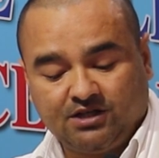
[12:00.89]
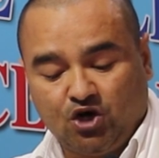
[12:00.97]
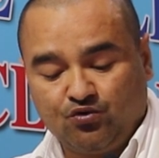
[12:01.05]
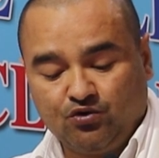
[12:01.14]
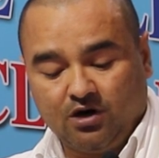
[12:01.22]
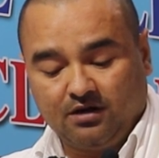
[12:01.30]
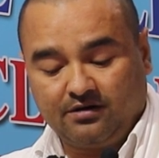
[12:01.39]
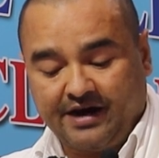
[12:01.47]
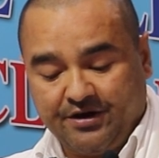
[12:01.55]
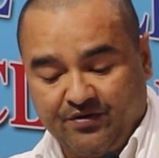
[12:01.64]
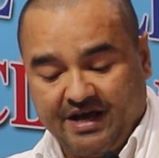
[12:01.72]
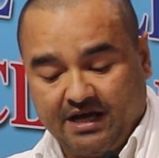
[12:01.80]
in the rural
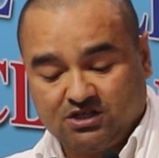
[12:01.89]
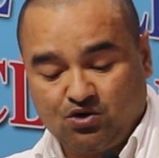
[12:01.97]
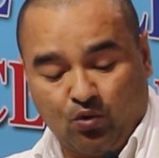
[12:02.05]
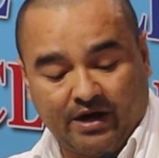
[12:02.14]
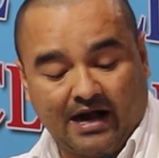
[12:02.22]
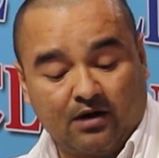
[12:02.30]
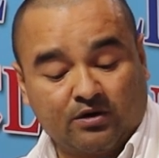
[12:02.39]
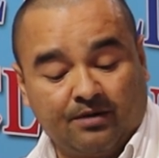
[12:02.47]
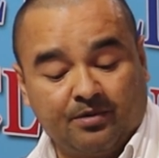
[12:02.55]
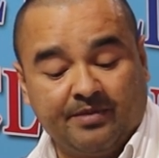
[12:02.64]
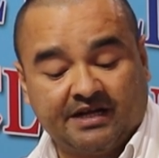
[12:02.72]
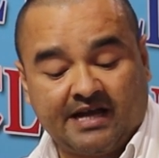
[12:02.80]
areas where our
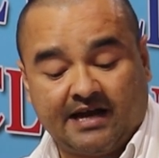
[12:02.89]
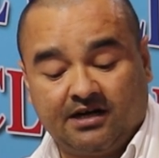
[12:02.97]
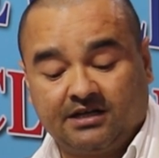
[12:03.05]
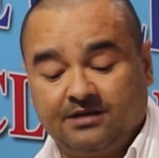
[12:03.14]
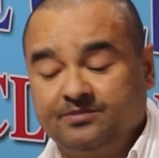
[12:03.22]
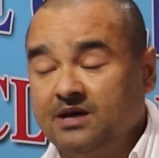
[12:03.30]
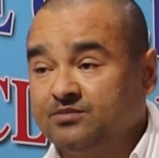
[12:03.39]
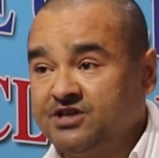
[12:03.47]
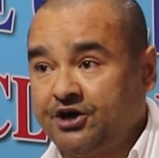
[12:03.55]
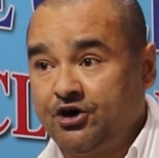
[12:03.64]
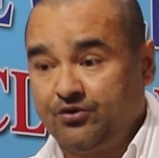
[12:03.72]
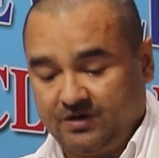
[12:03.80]
government cannot give them
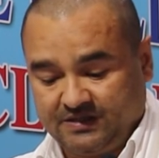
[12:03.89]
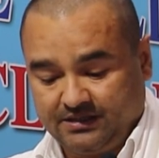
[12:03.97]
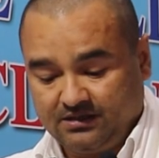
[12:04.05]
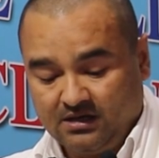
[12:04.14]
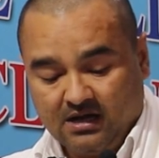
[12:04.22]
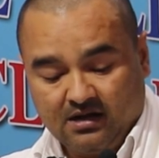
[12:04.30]
security.